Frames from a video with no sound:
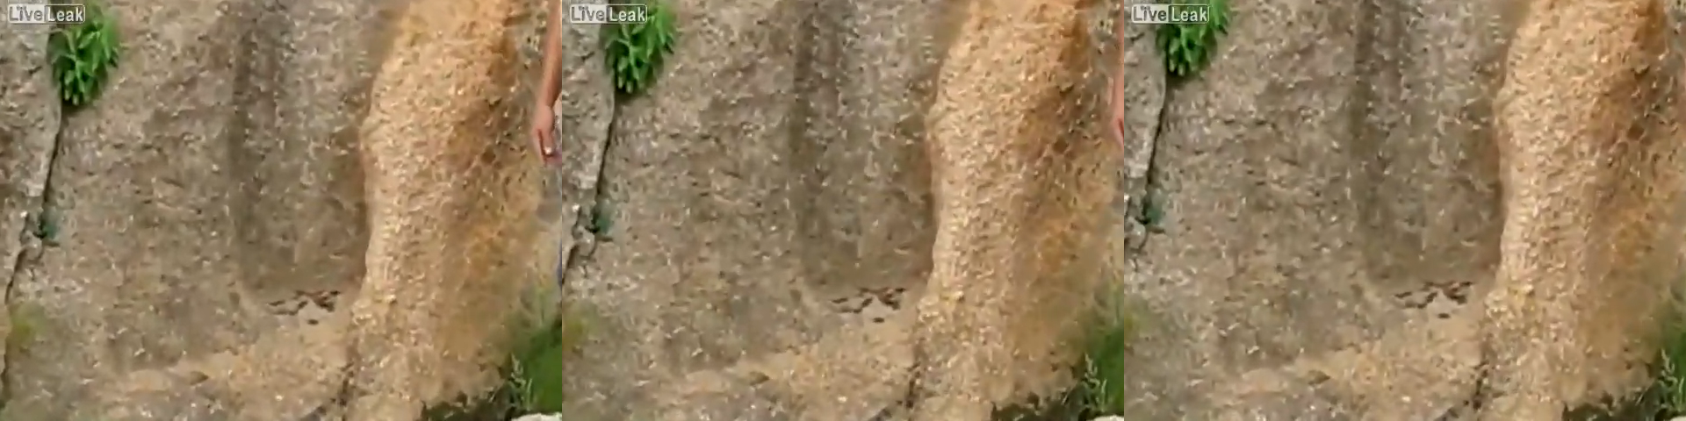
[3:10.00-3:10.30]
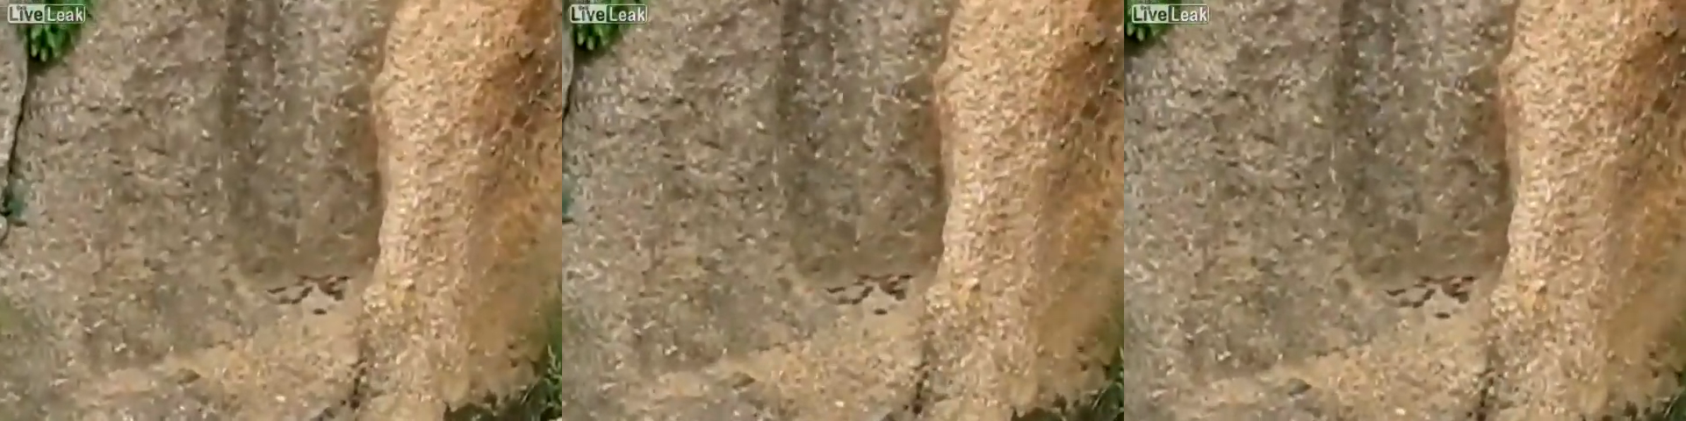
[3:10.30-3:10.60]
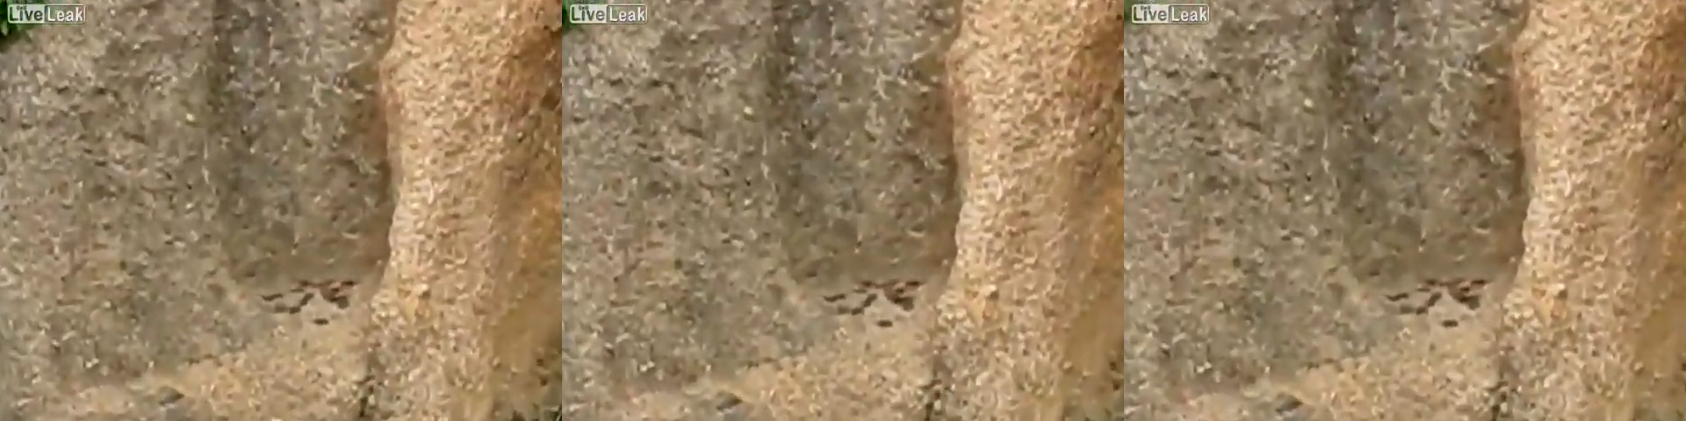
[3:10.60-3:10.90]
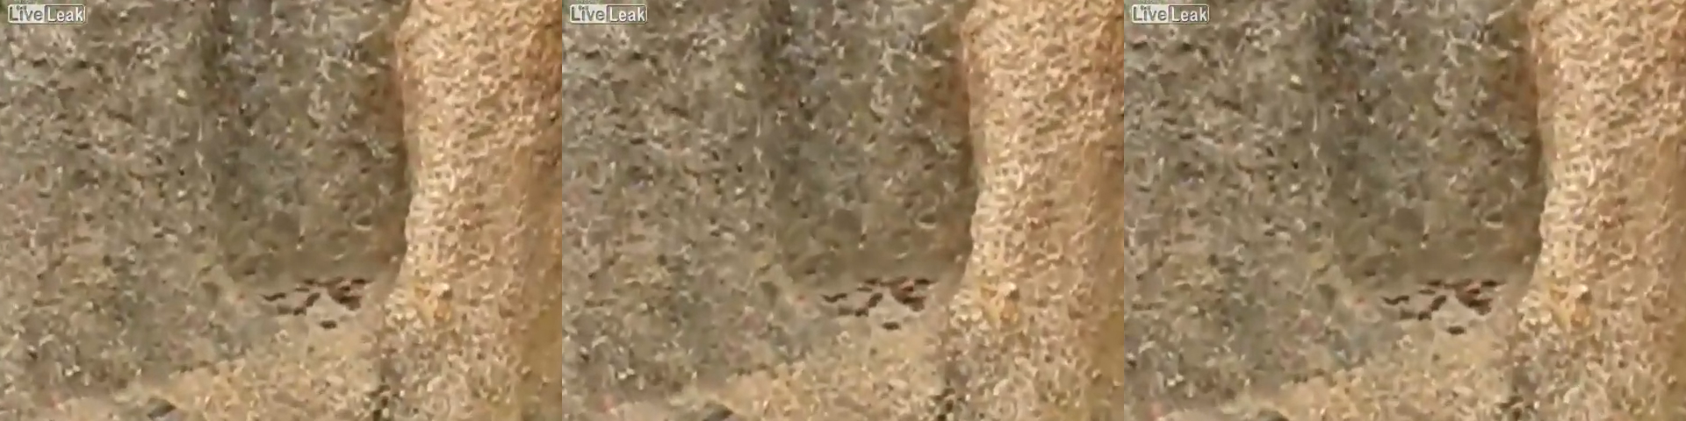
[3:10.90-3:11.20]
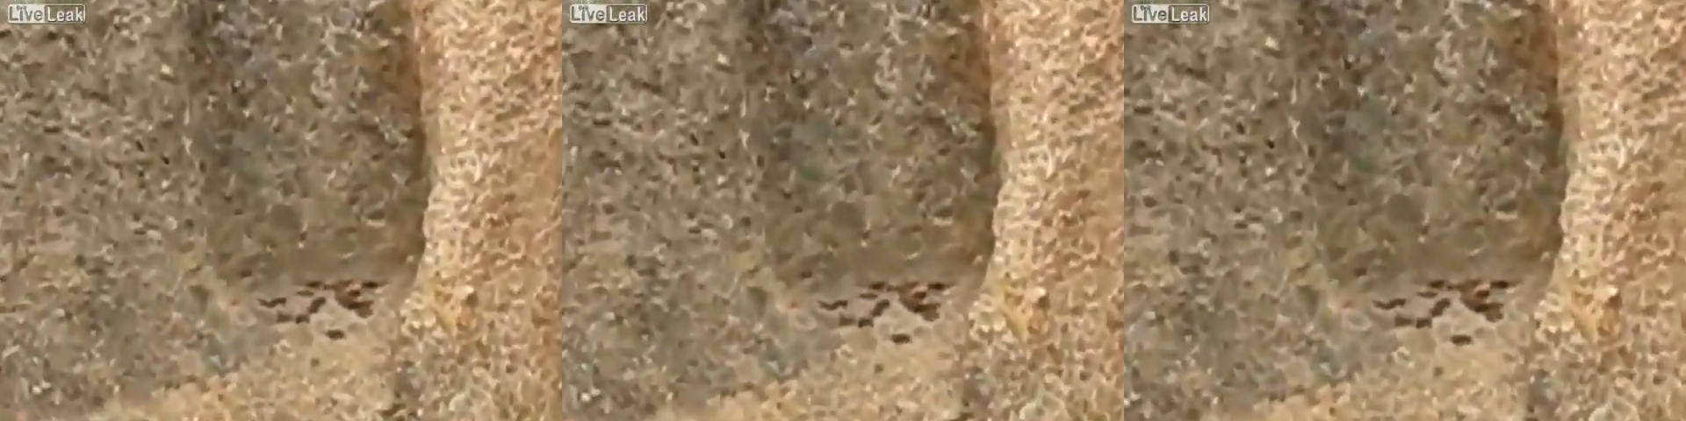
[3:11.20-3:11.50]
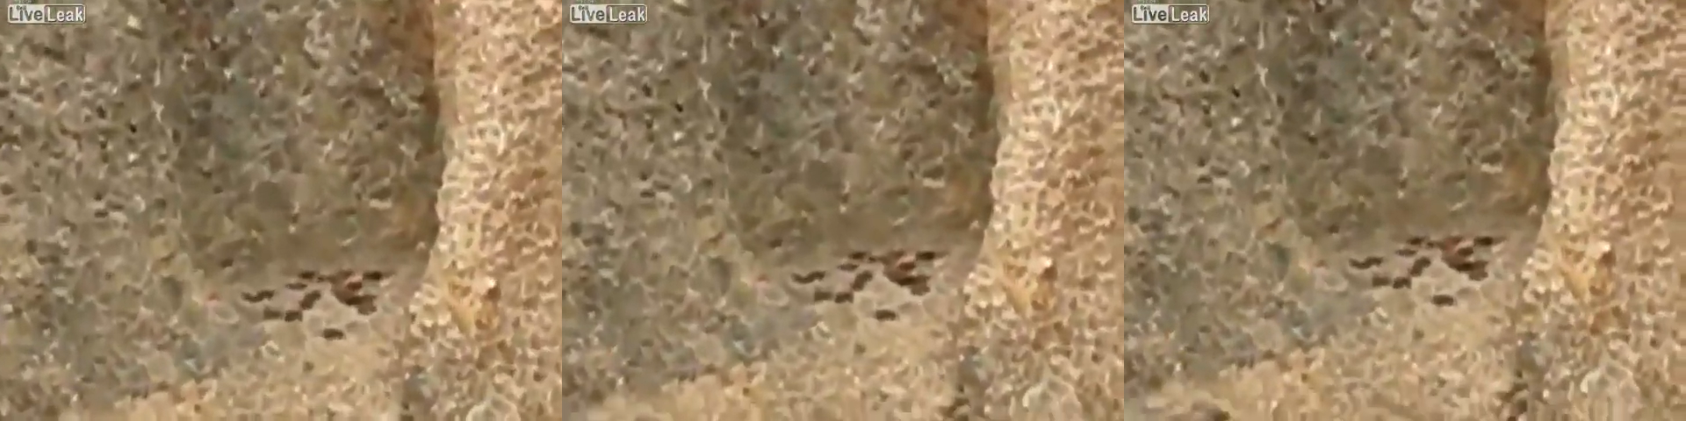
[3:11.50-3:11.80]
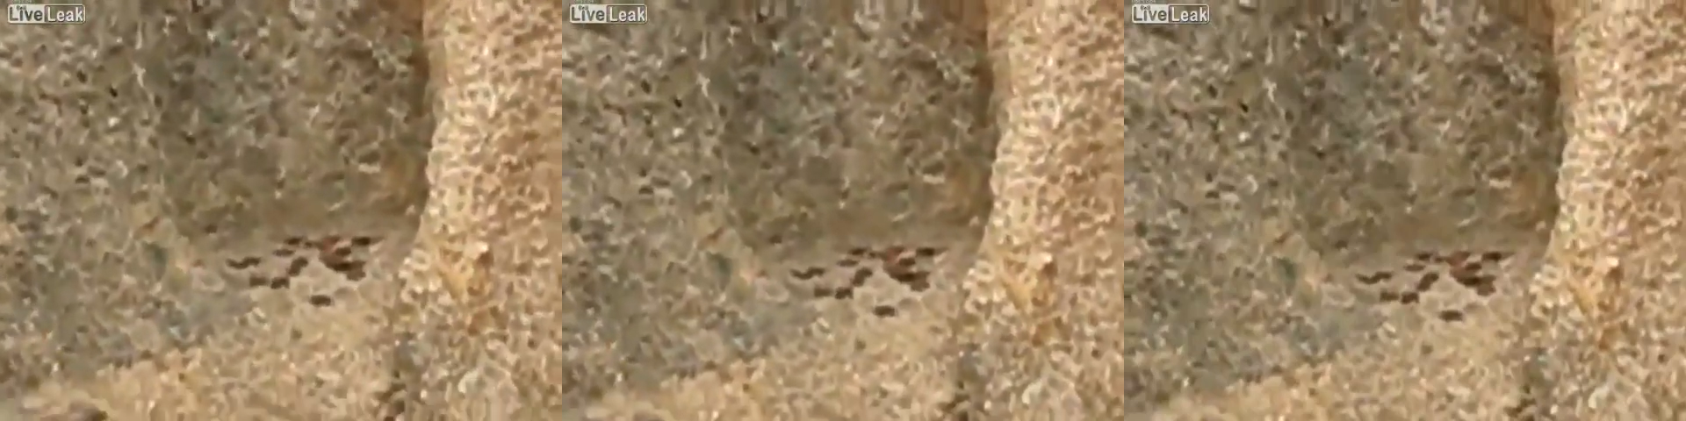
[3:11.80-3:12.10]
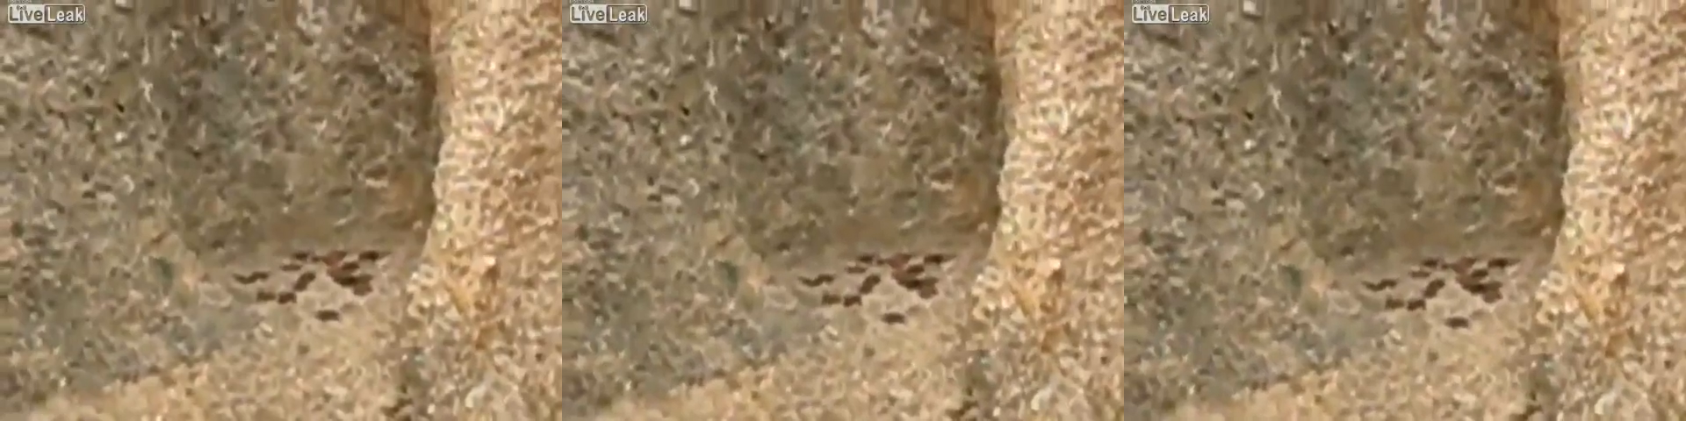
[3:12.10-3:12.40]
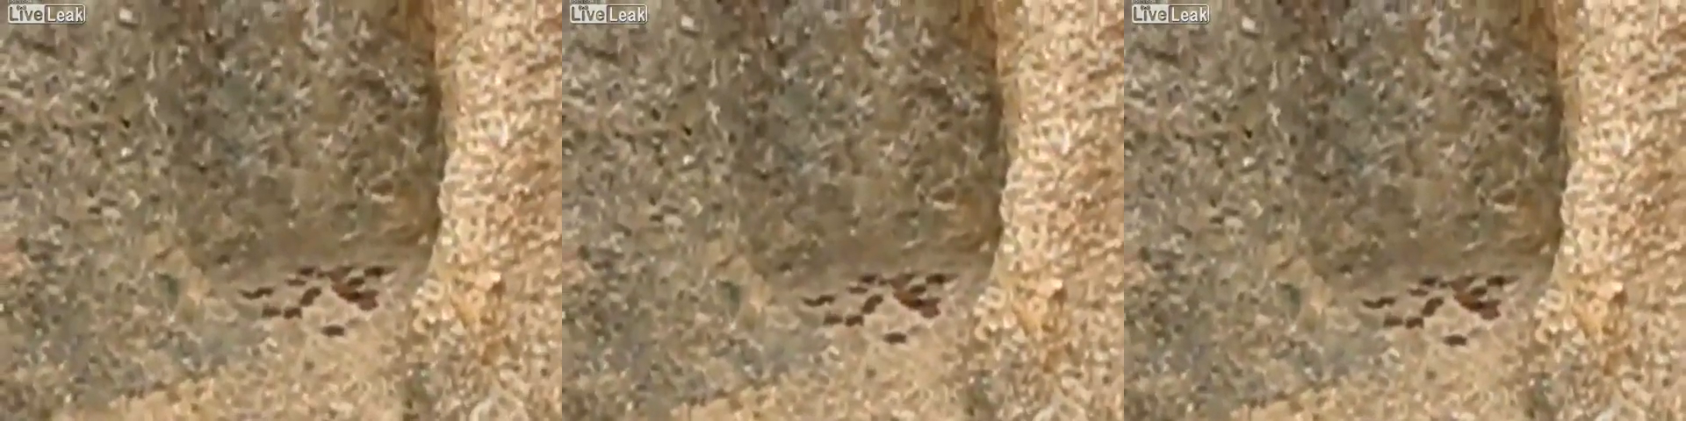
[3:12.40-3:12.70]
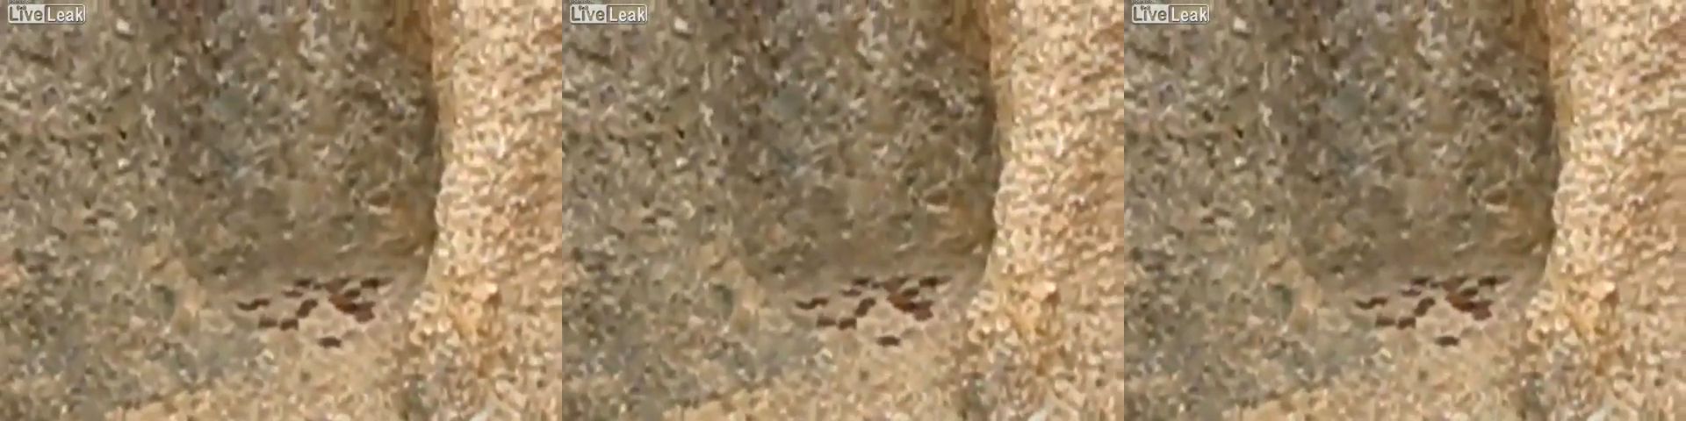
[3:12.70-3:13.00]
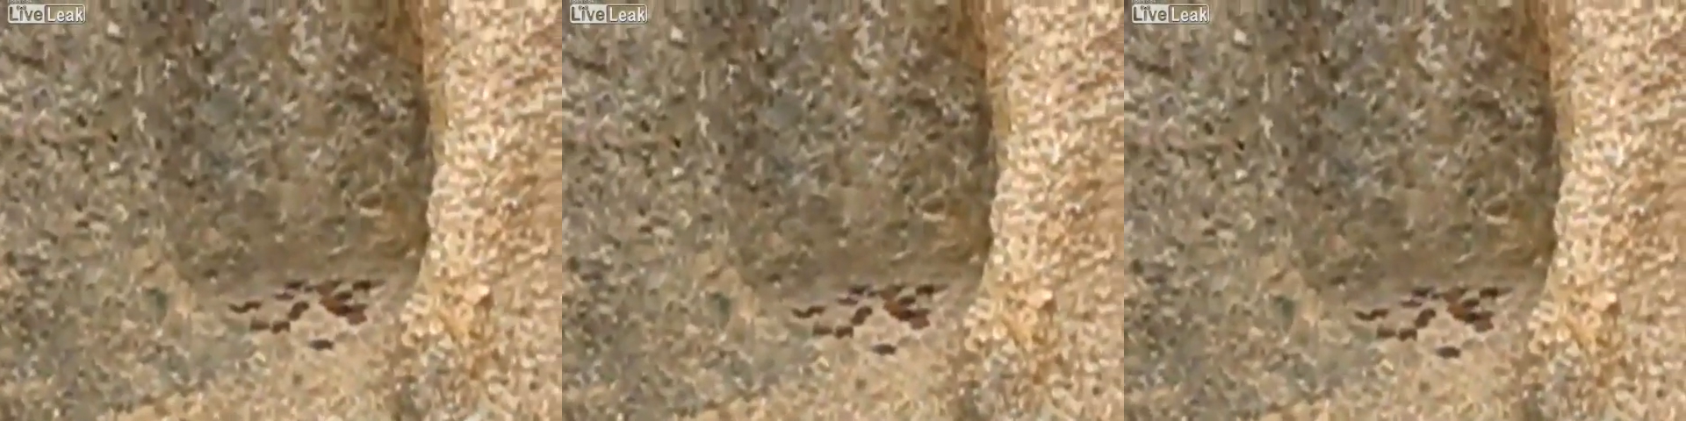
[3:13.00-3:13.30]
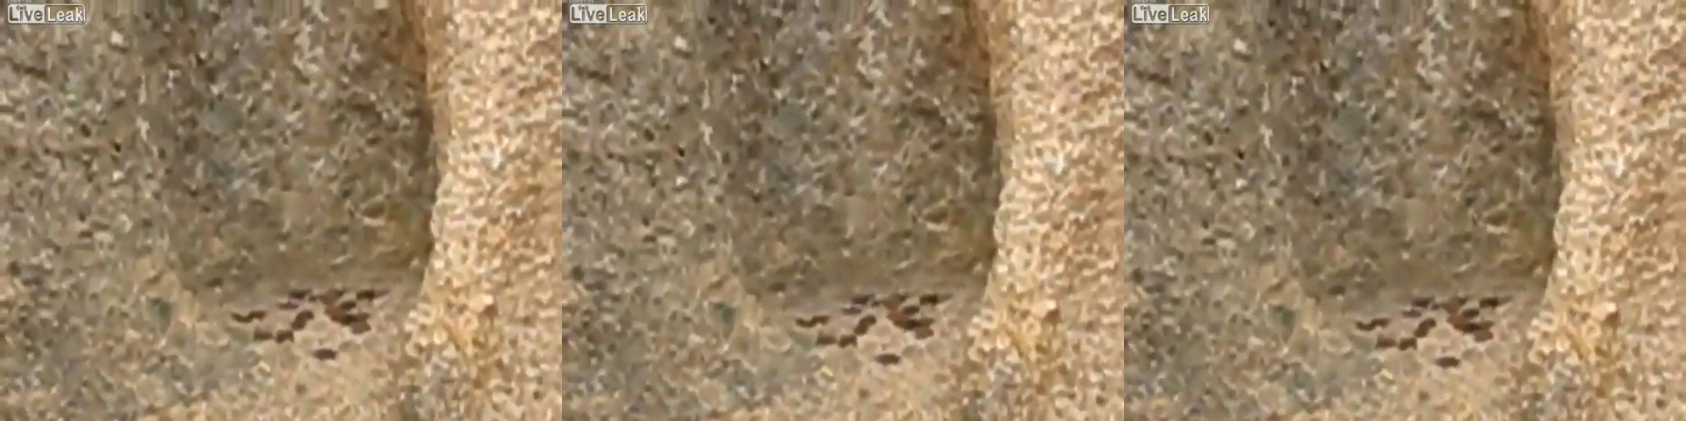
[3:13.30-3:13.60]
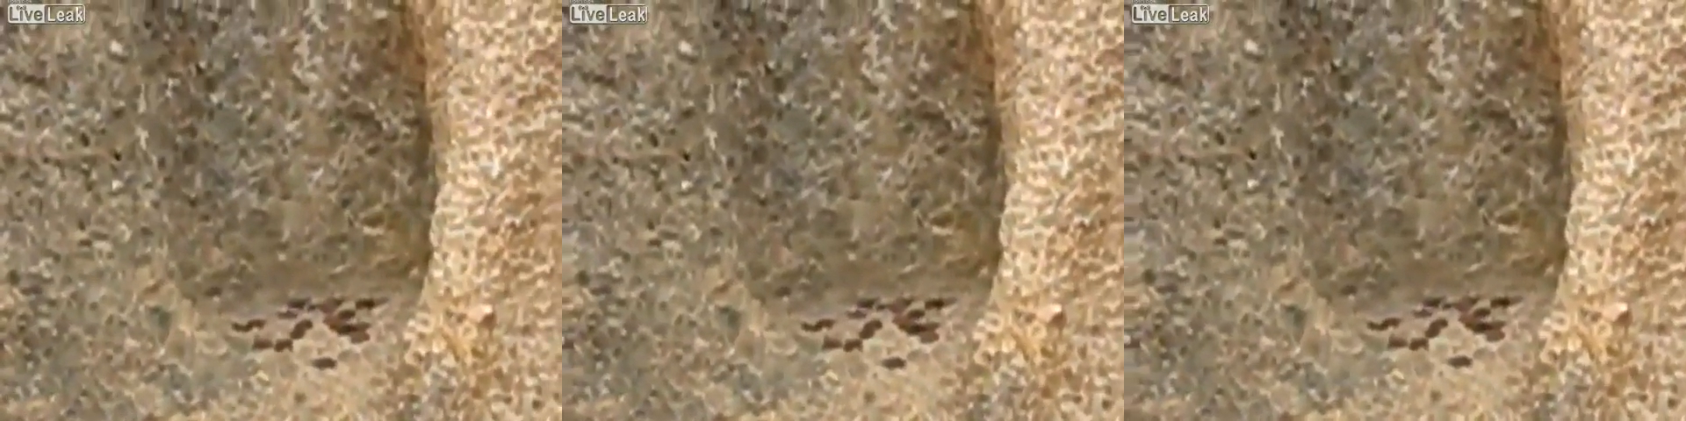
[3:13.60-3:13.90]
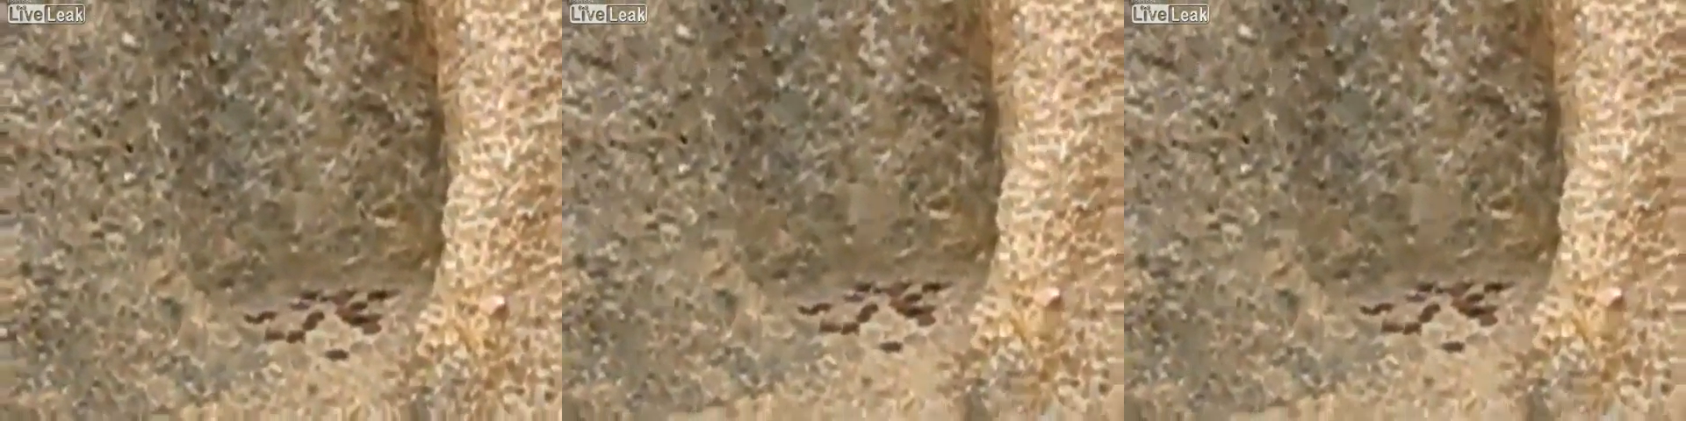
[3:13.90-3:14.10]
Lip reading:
(no speaker visible)